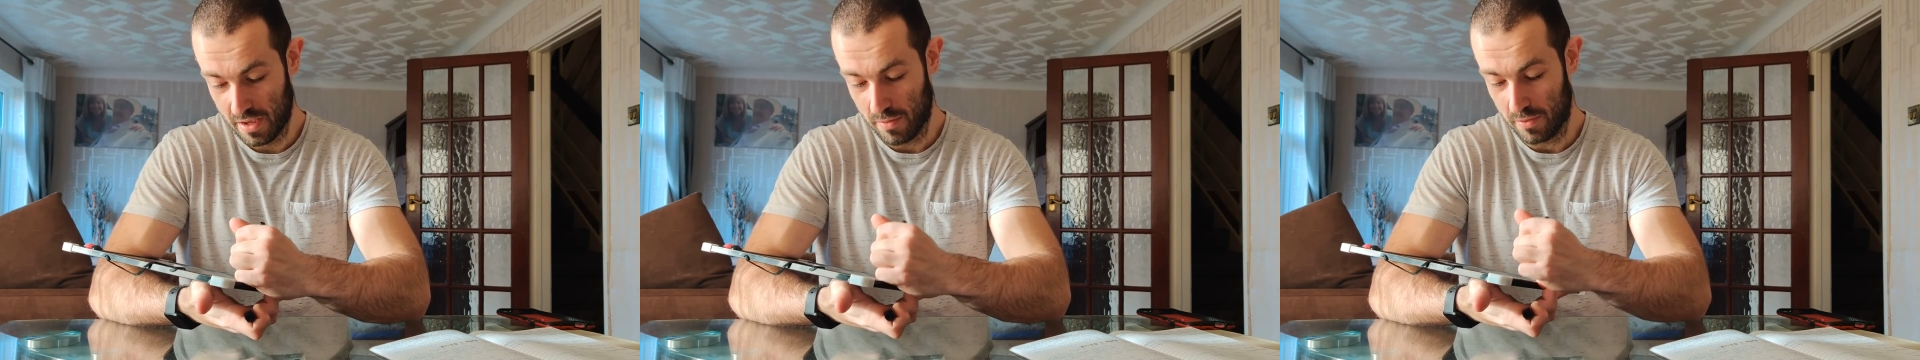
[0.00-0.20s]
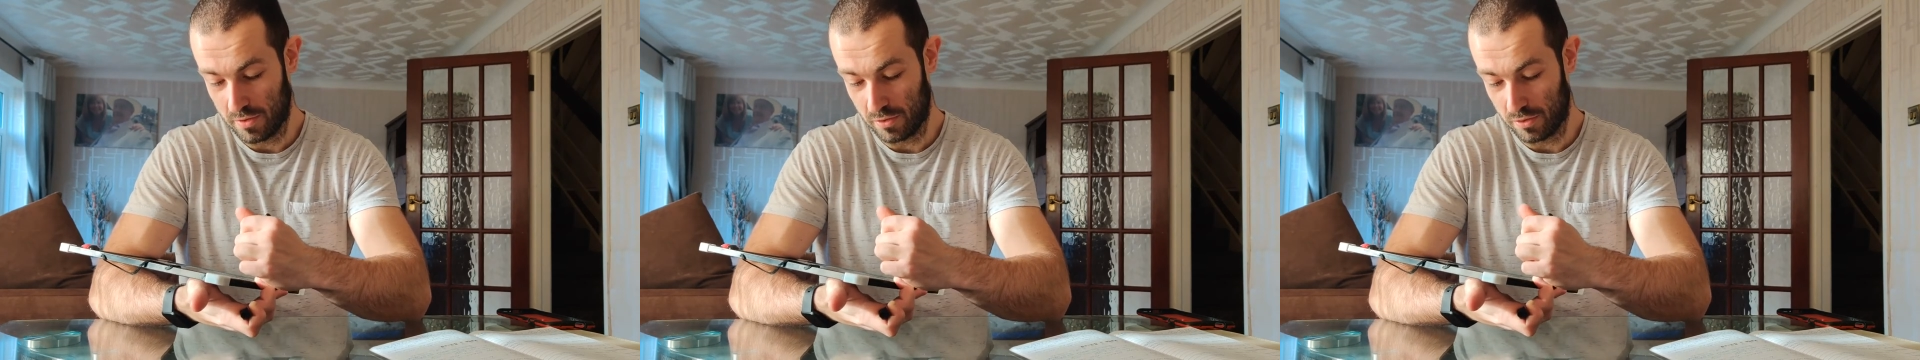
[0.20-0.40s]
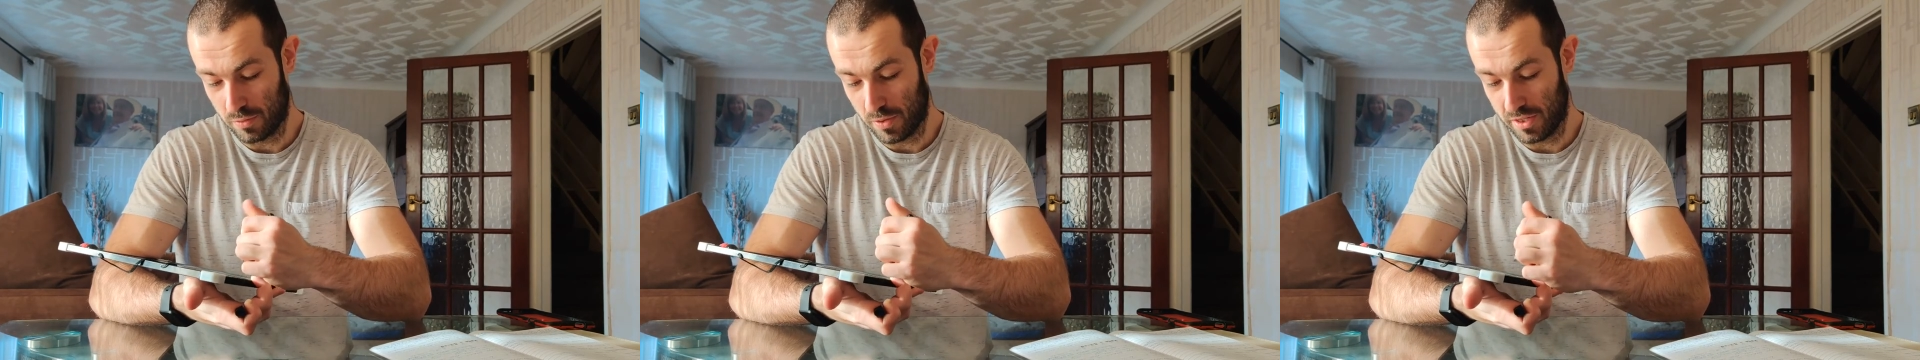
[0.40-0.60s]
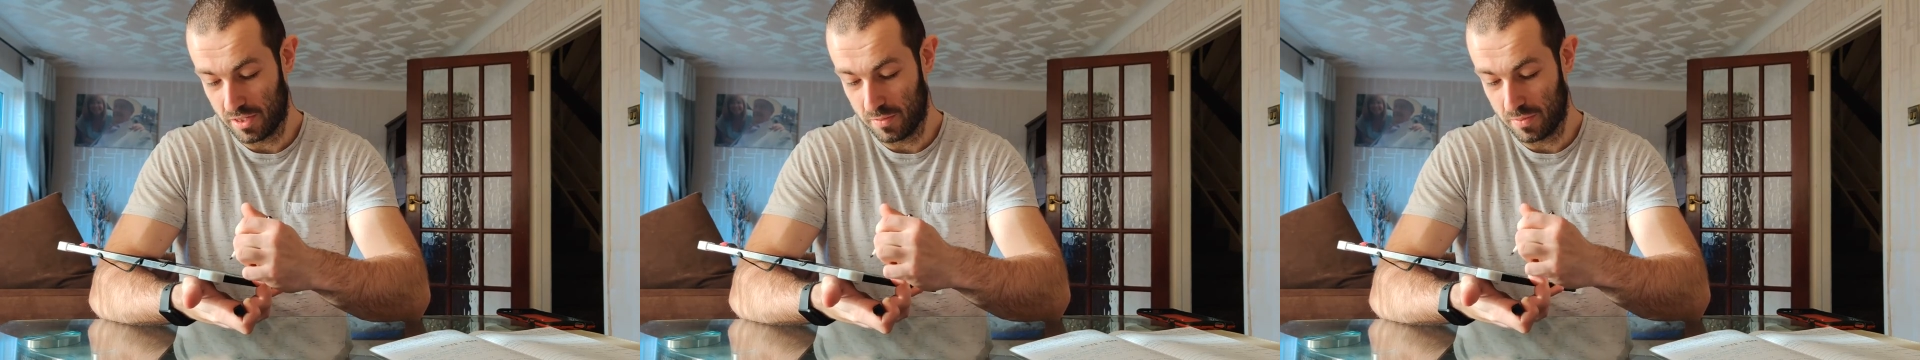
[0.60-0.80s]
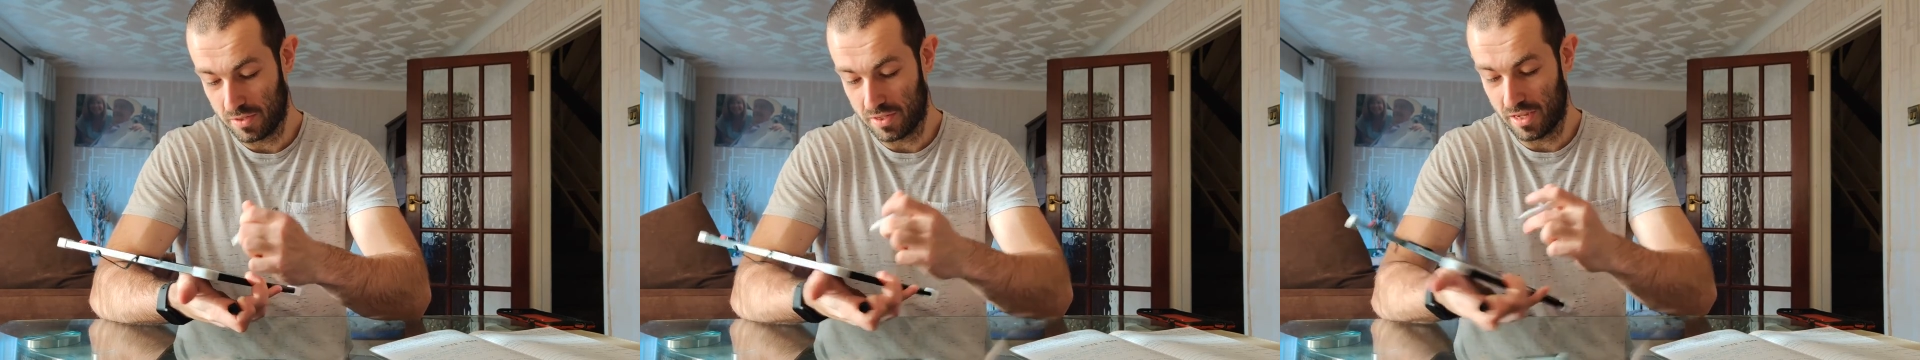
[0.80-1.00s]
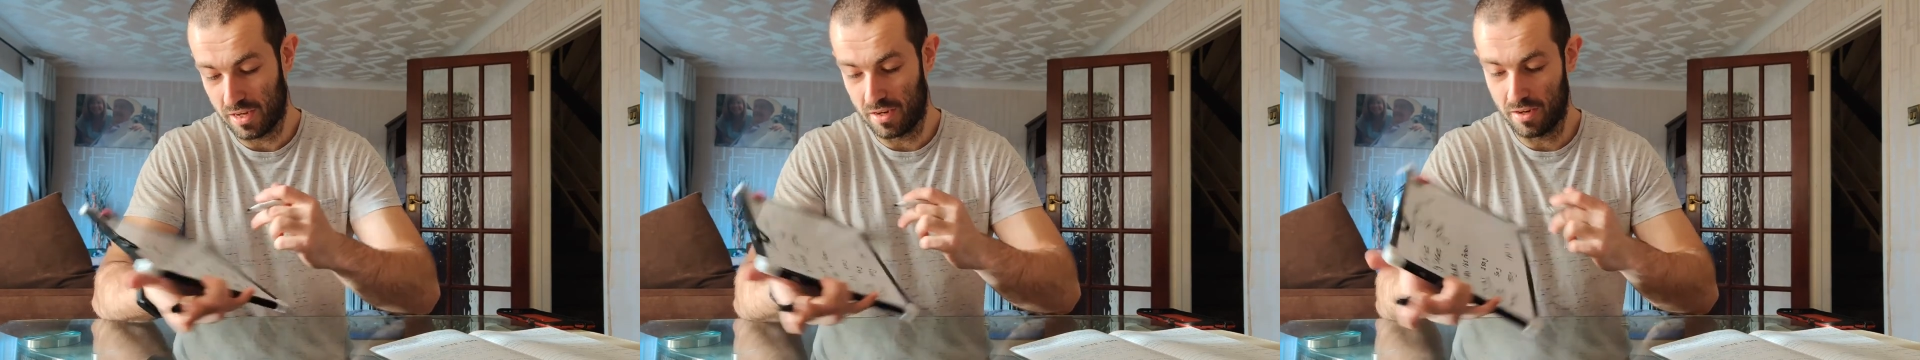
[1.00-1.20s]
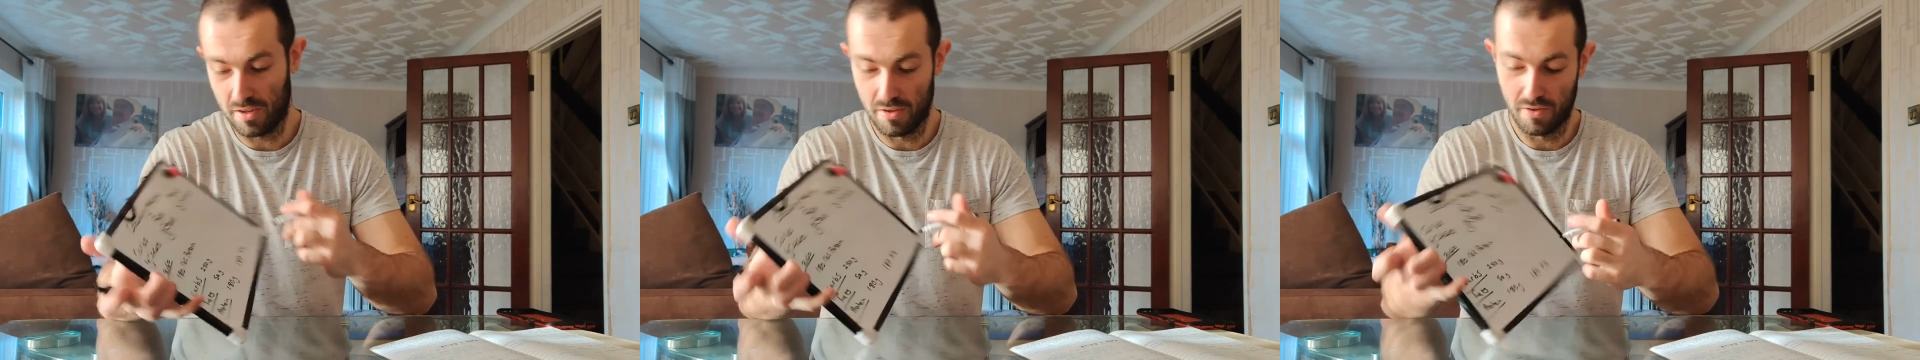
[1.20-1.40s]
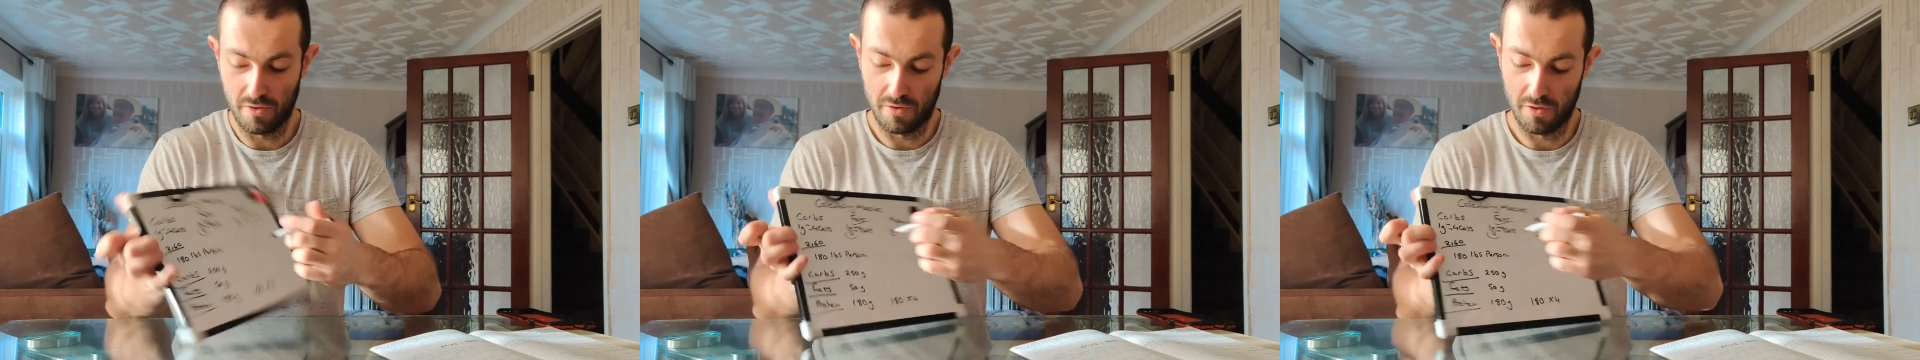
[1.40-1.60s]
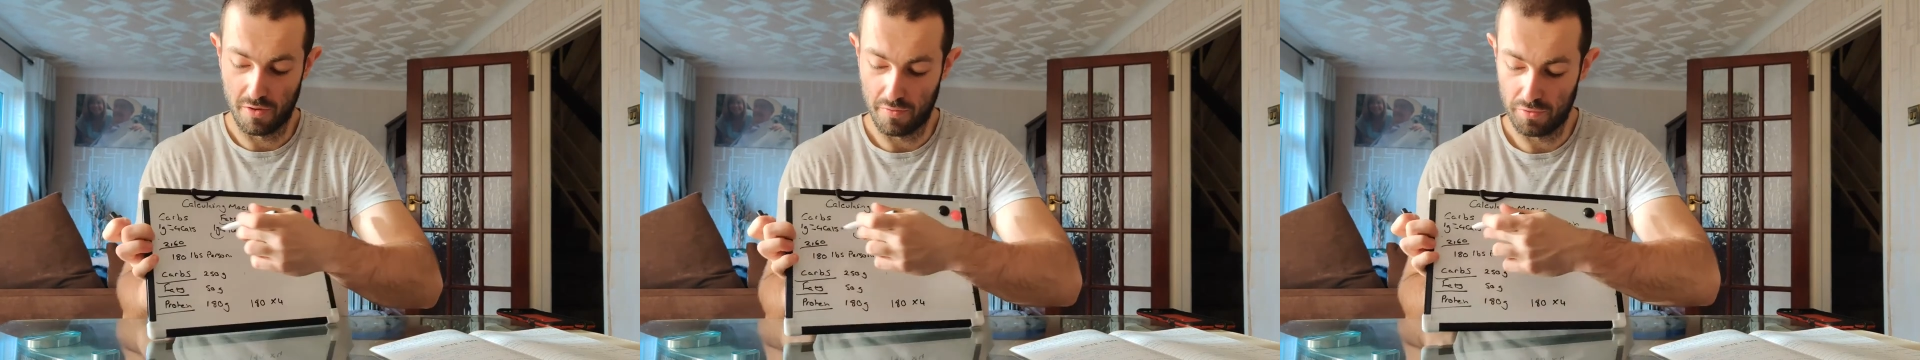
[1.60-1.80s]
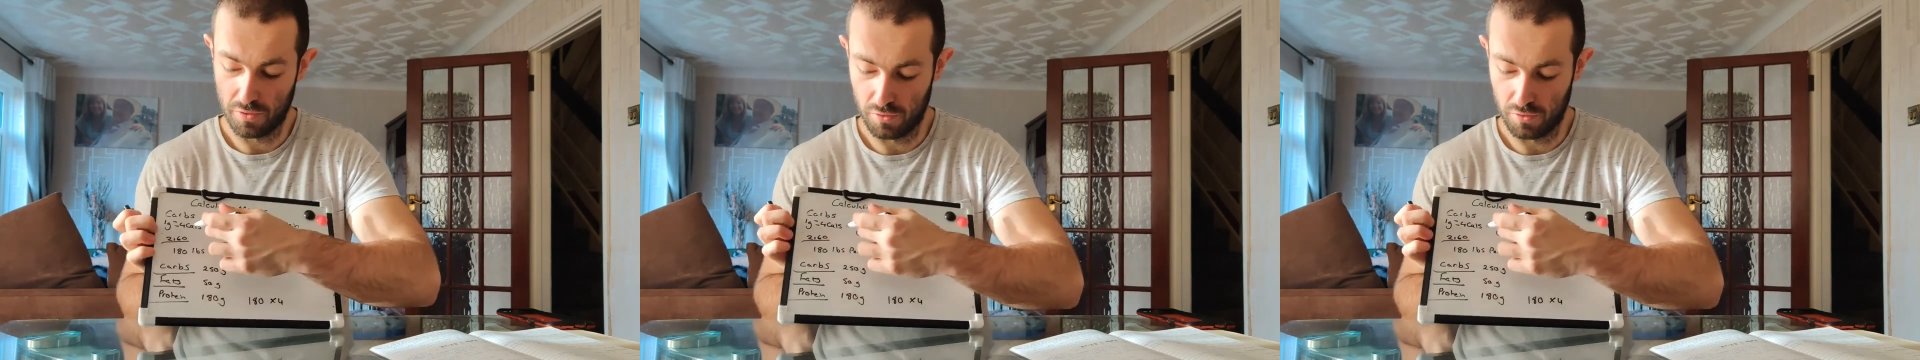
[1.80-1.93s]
We took 20% of